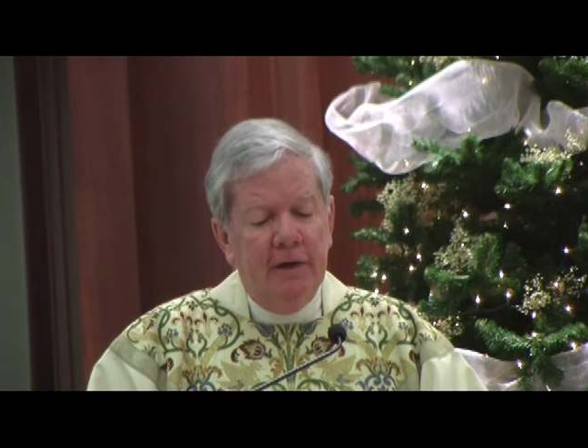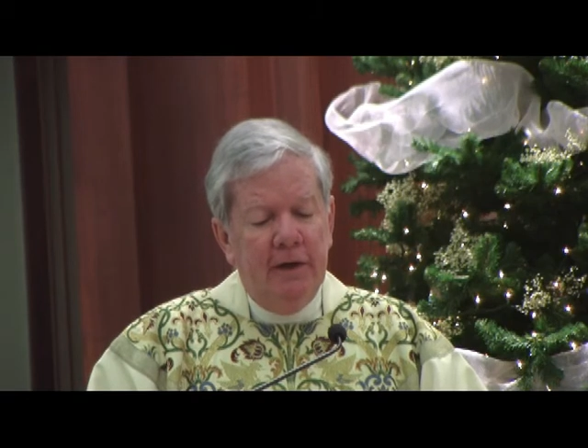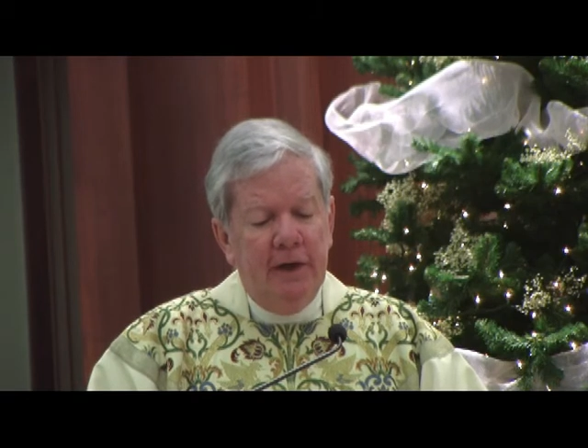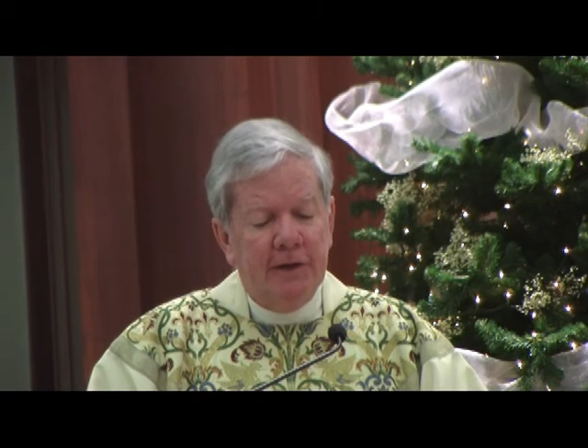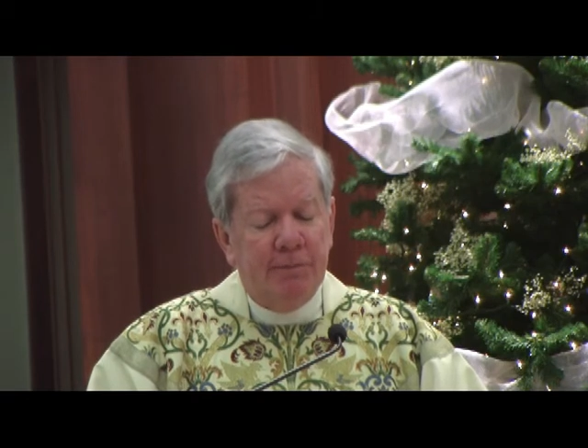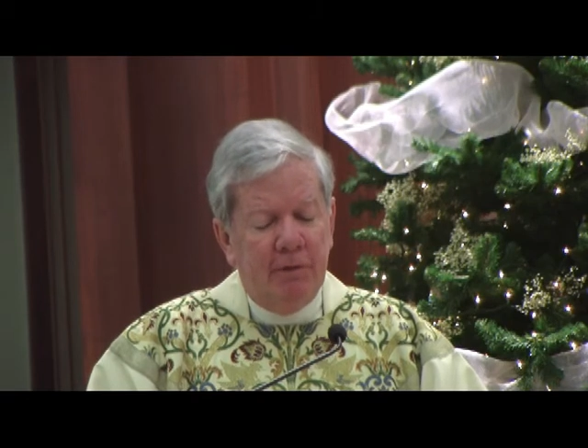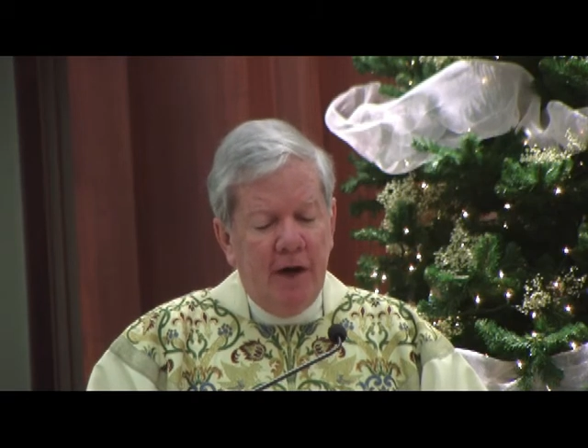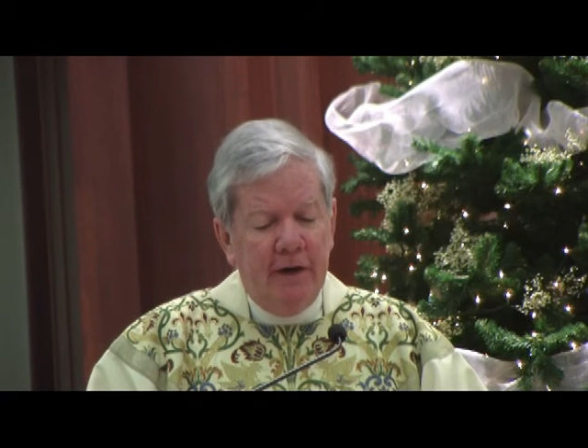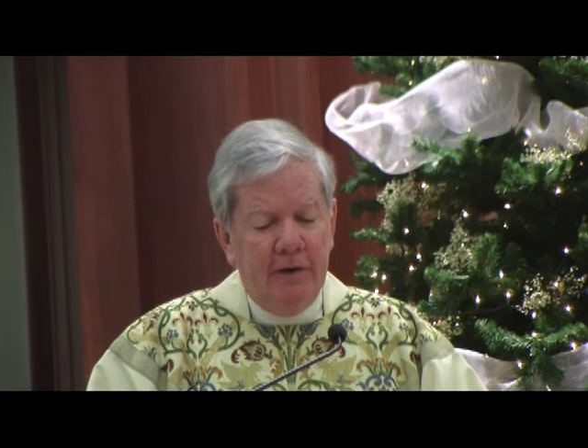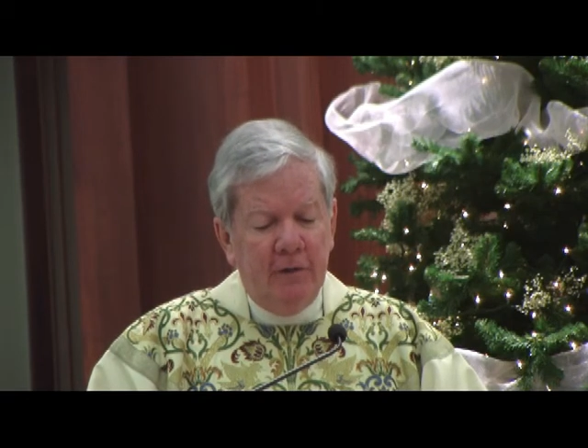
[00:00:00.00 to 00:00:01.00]
he has
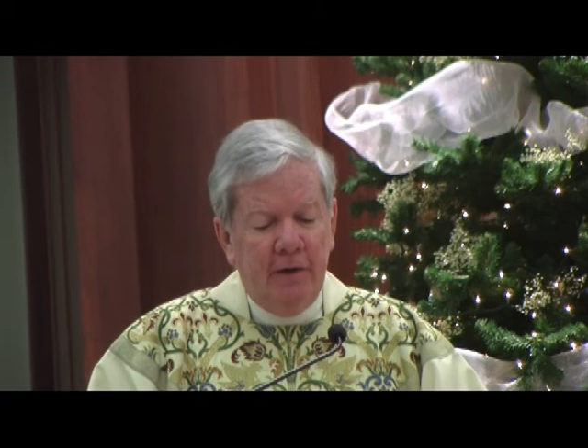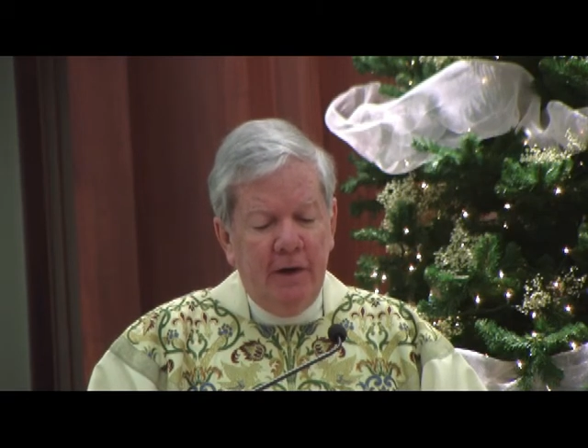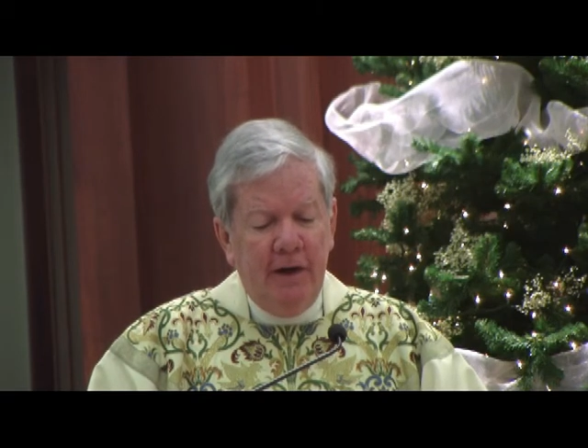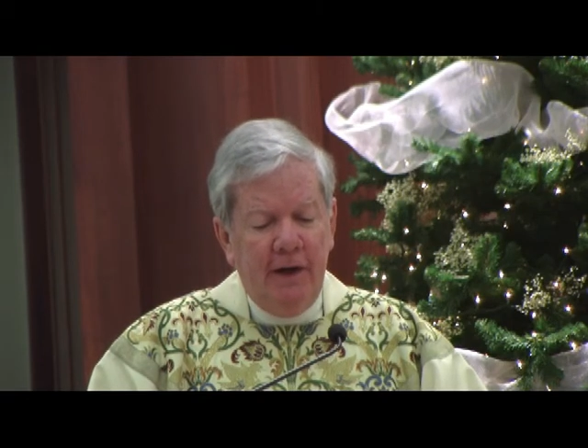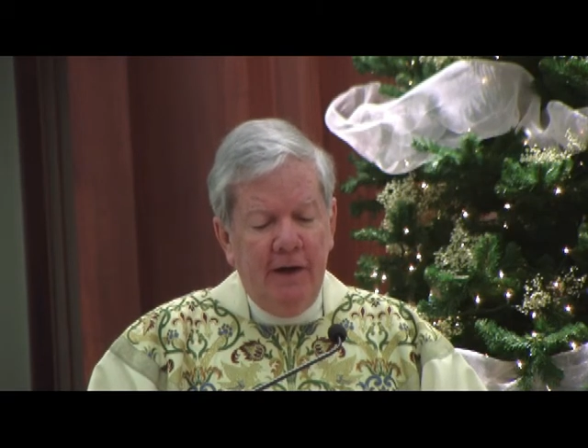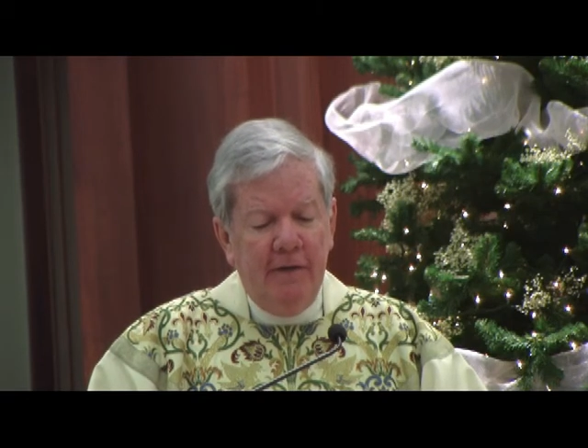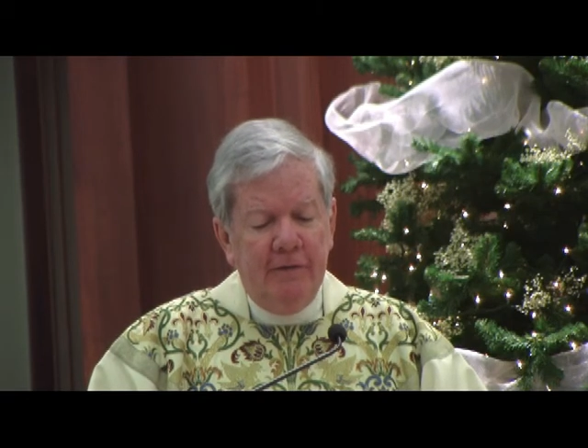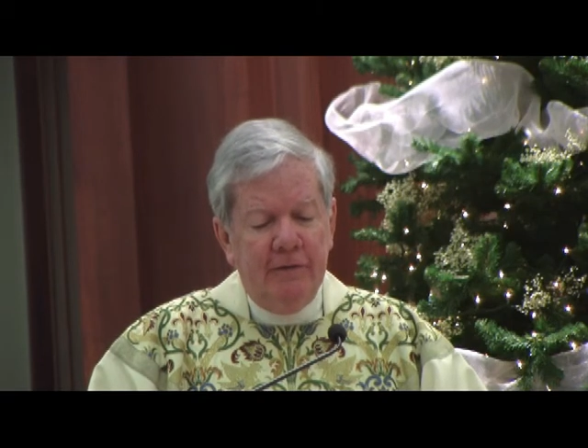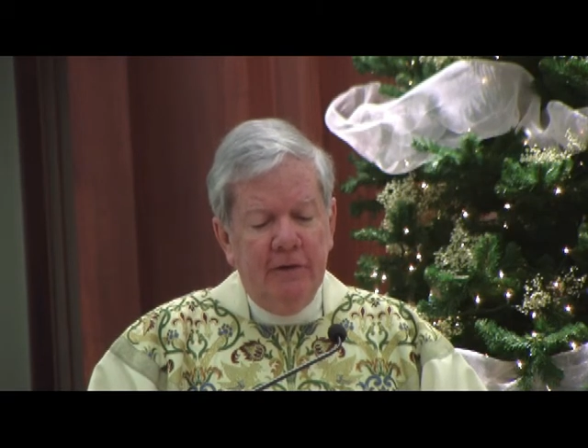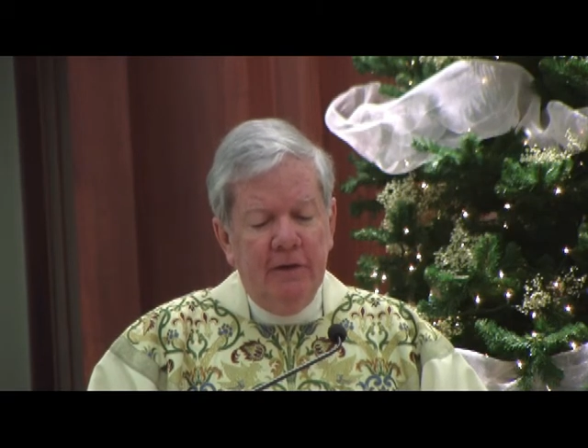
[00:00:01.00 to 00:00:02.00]
brought into our lives,